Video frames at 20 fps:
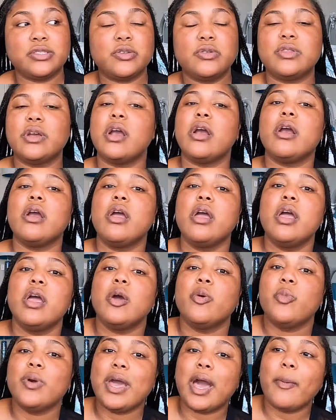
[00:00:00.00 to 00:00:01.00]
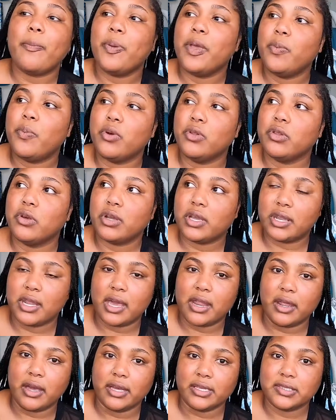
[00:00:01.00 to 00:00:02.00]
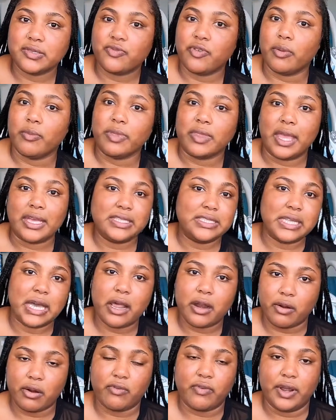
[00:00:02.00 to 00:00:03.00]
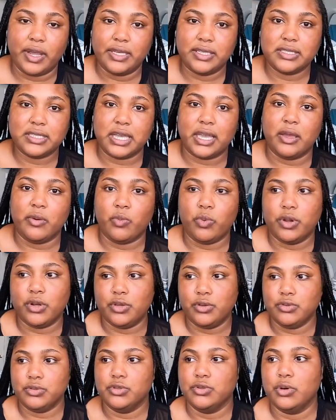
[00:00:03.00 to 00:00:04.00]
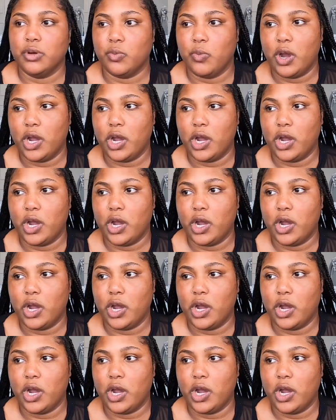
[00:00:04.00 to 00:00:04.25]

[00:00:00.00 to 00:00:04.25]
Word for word: So there, we got people looking at us from that's not our race saying, what are you doing?